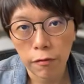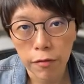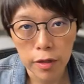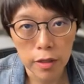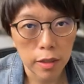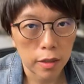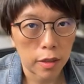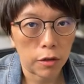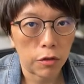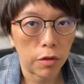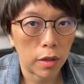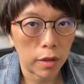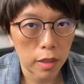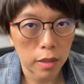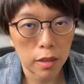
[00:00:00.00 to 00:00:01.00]
fees, et
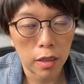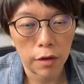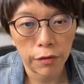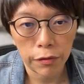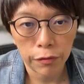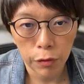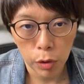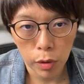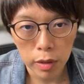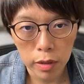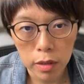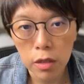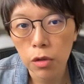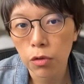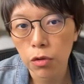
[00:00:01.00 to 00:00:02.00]
cetera. That's taken for
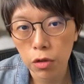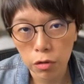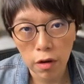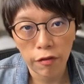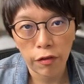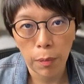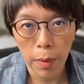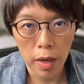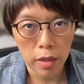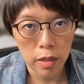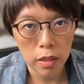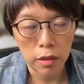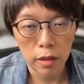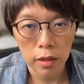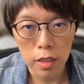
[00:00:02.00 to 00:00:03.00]
granted. You still have to pay
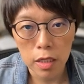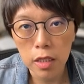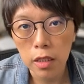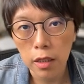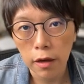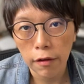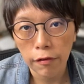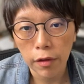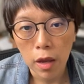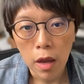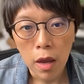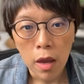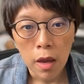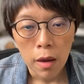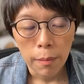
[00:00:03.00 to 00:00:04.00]
these in the E T F.
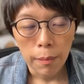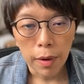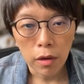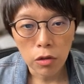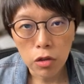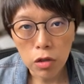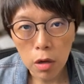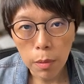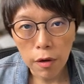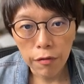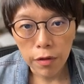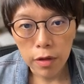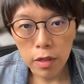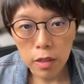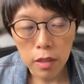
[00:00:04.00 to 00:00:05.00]
But on top
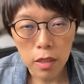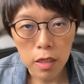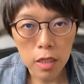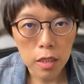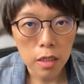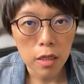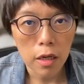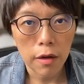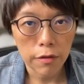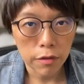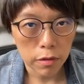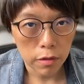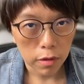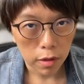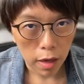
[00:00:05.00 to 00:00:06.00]
of this, E T
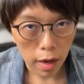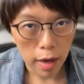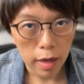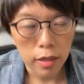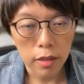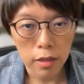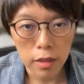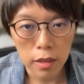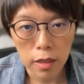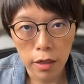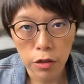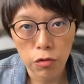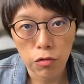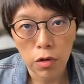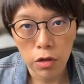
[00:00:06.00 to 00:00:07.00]
Fs has this
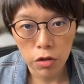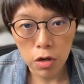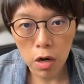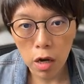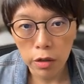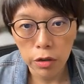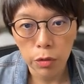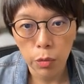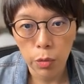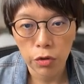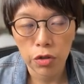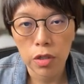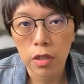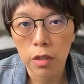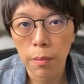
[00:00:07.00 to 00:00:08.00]
extra charge,
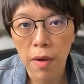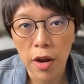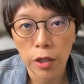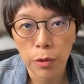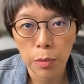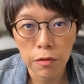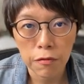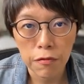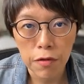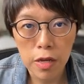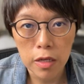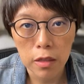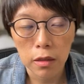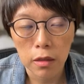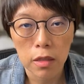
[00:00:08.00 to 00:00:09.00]
which is the management
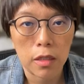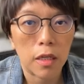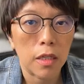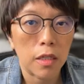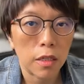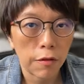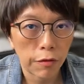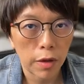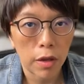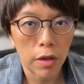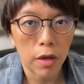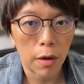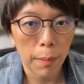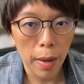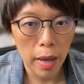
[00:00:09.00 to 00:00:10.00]
fees. It's as if that
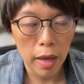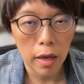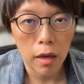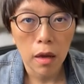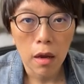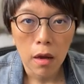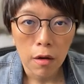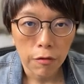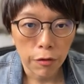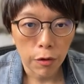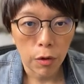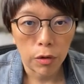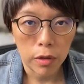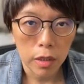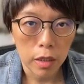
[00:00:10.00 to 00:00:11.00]
you're paying
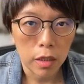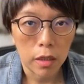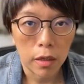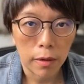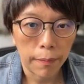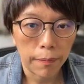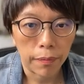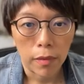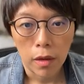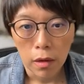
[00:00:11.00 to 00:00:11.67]
for the um,